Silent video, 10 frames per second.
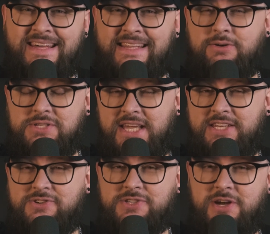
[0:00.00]
That was
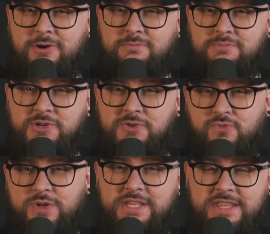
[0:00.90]
10 years ago. Do you
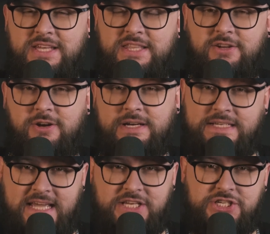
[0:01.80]
really think that our
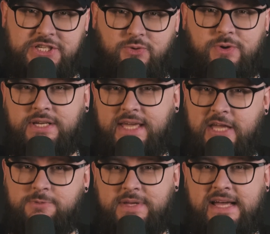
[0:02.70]
attention or
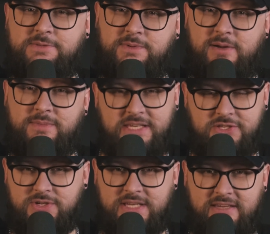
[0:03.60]
engagement has become
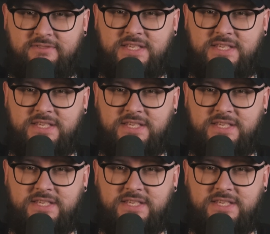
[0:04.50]
easier to give